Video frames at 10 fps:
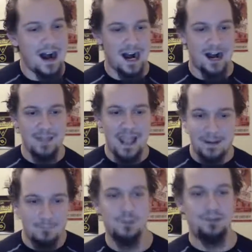
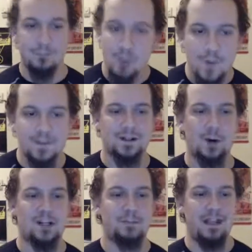And the moves, of
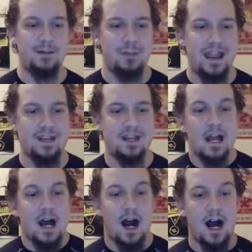course, being banned,
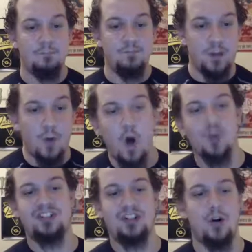you
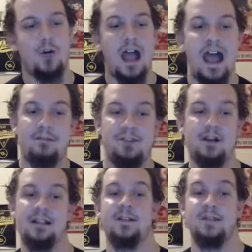also have the
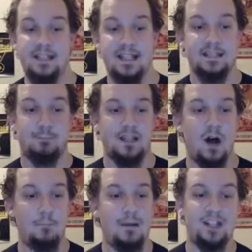likes of Assist,
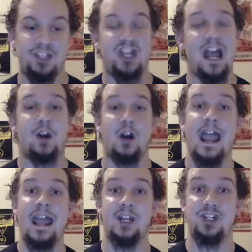Baton Pass, Chatter,
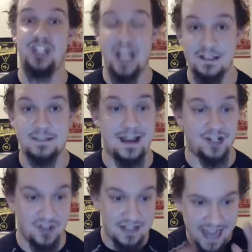and Shell
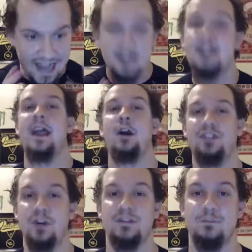Smash. So you can't
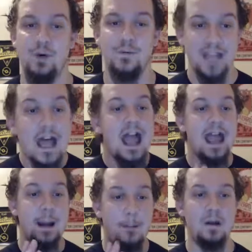inherit those moves
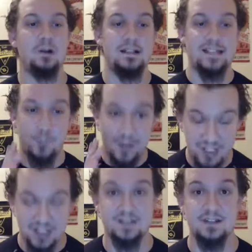and abilities that we
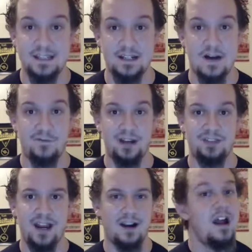had just listed off
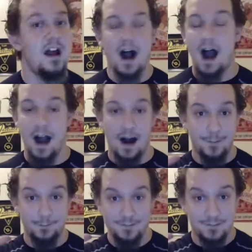right there.
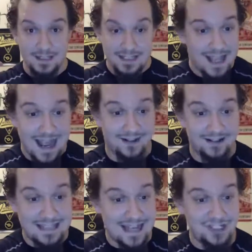Yeah,
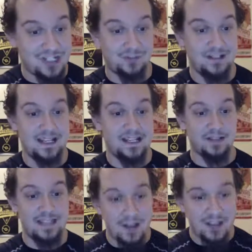like, that's just
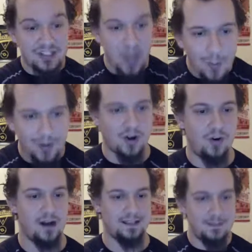ridiculous. Now, the Donor
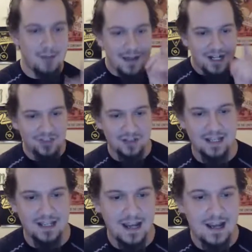Clause, I'm
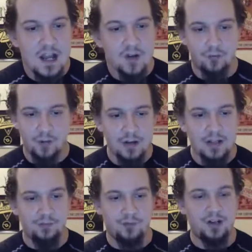actually
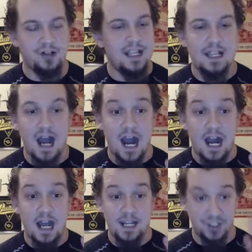really
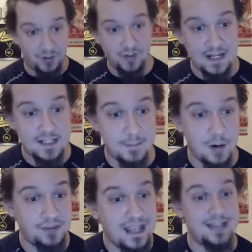intrigued
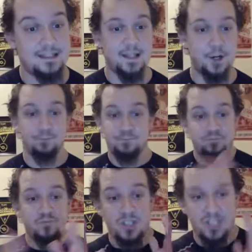about that. So
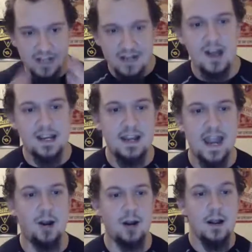you cannot
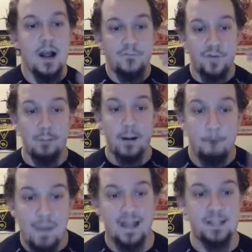inherit
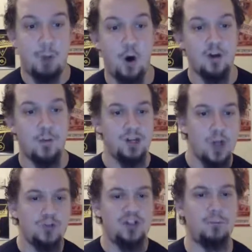from banned Pokemon.
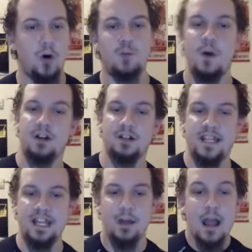No two Pokemon on your
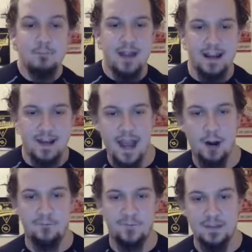team may
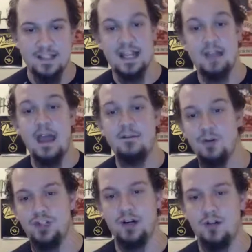inherit from the same
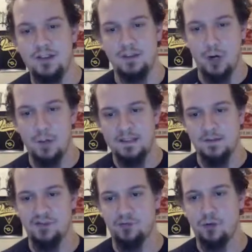evolutionary line. The purpose
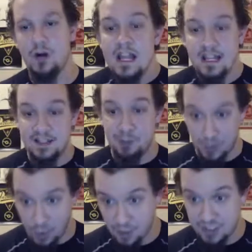of this rule is to
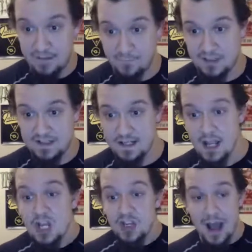encourage diversity,
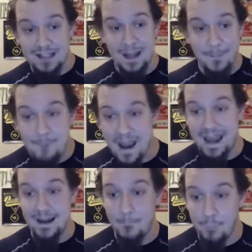not to
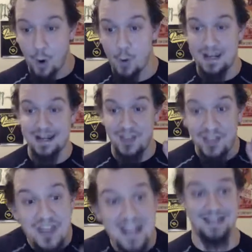ban broken
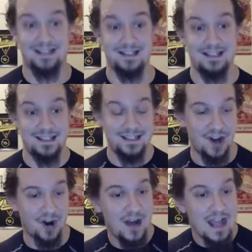things.
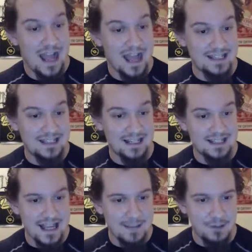So, as
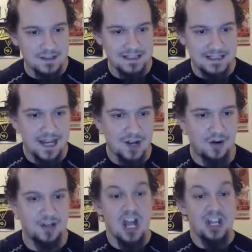examples, let's take a
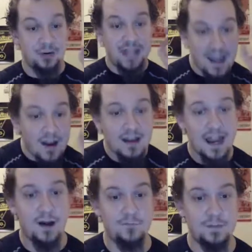look. You cannot
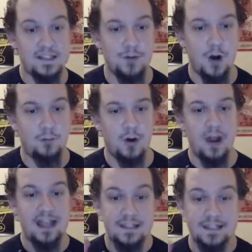inherit from
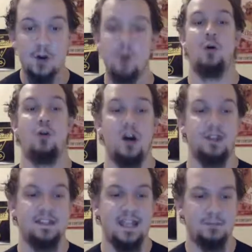Slowbro and Slowpoke
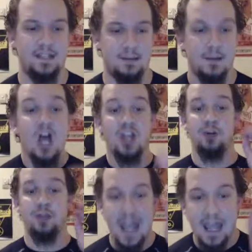on the same team.
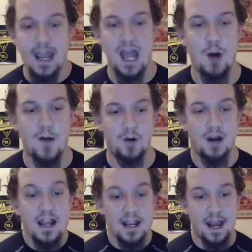You can,
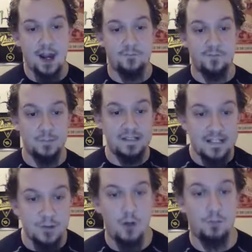however, inherit from
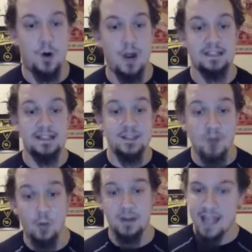Slowbro and
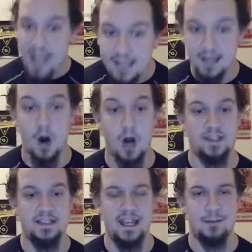Slowking on
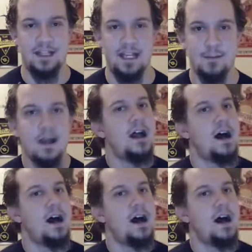the same team.